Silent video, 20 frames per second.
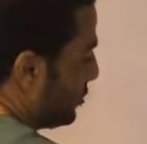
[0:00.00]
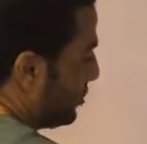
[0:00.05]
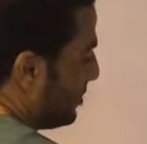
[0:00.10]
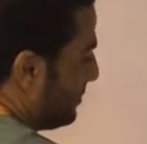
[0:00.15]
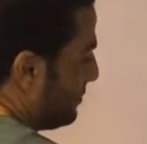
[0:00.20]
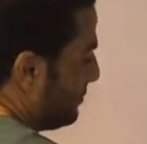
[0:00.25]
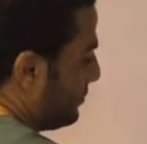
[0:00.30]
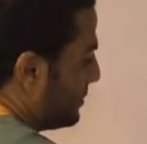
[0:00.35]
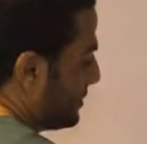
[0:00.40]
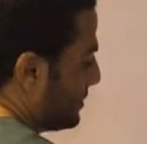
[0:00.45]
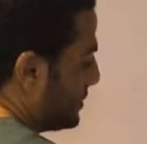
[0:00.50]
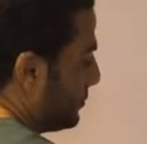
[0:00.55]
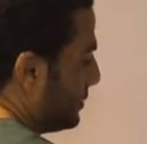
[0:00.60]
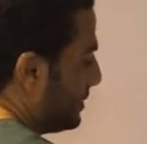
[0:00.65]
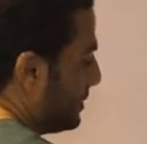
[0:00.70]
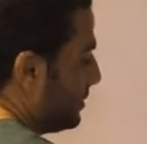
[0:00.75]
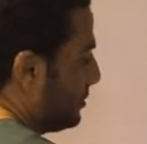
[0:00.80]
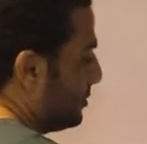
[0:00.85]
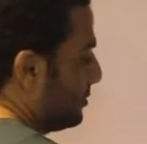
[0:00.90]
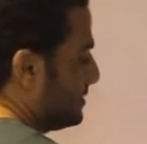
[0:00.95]
normal force,
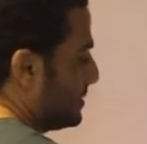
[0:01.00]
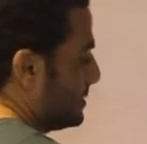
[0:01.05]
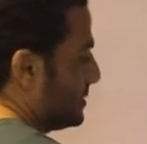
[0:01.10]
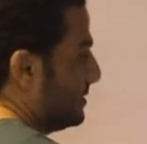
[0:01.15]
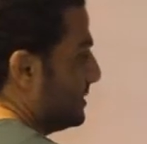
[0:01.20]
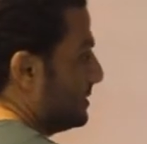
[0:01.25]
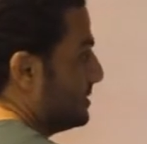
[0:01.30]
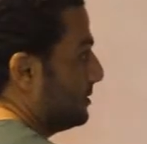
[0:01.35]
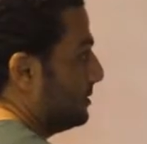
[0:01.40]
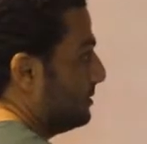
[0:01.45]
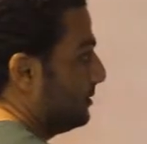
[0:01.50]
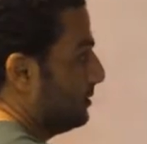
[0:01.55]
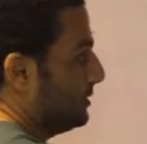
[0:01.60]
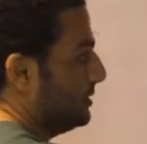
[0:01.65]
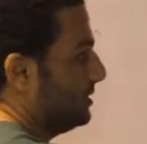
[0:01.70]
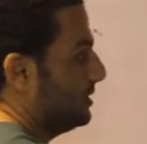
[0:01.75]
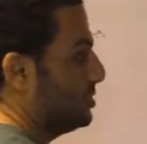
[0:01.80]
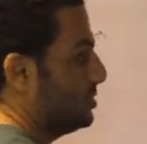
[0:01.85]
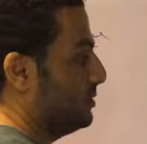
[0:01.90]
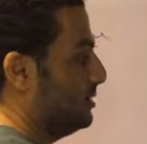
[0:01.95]
causes what's called
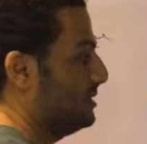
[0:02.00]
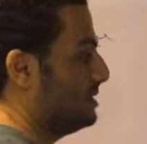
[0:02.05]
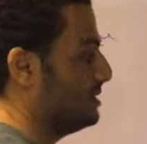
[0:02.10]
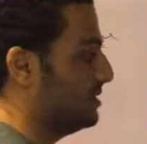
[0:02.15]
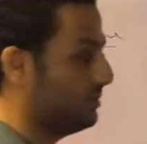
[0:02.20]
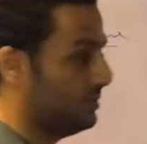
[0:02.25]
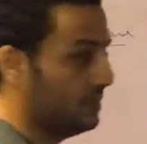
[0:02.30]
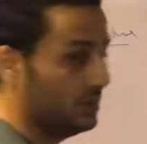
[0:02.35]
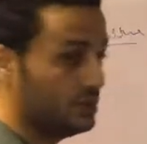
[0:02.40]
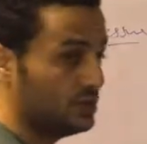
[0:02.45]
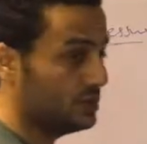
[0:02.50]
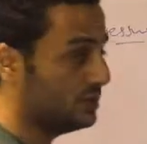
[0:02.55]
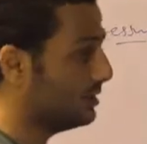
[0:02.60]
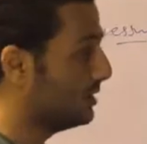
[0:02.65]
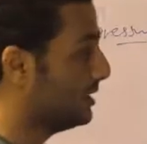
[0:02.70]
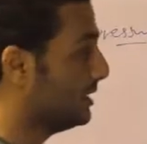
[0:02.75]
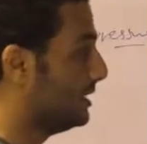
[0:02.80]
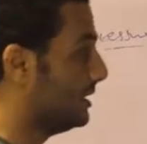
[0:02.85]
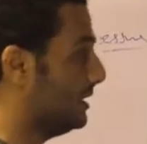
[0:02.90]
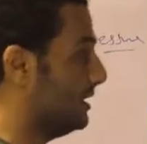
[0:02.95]
actually the pressure,
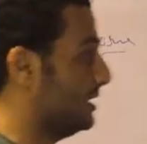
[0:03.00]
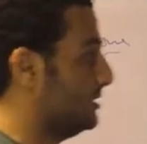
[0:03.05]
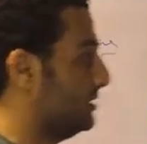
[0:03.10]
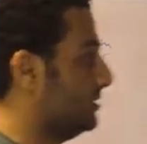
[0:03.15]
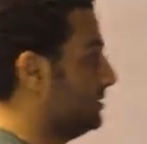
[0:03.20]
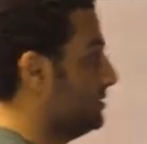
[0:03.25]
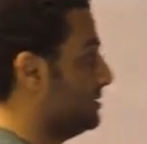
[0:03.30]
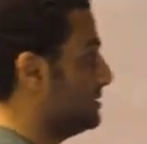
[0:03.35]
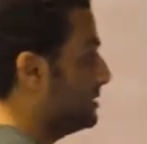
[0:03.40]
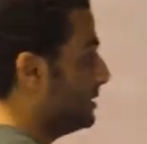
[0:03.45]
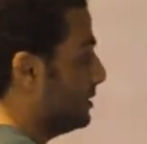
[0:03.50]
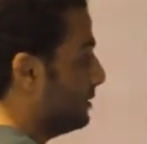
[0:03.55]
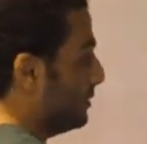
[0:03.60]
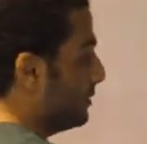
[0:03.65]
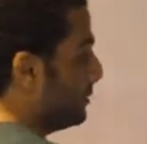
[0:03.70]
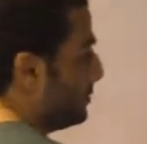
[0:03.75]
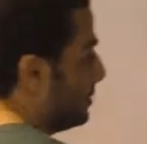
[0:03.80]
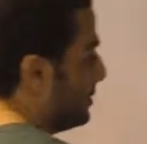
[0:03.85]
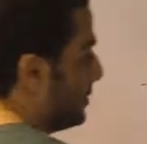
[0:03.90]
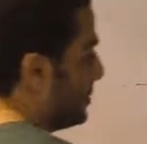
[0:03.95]
and it is equal
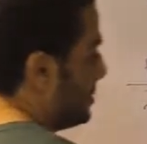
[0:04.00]
to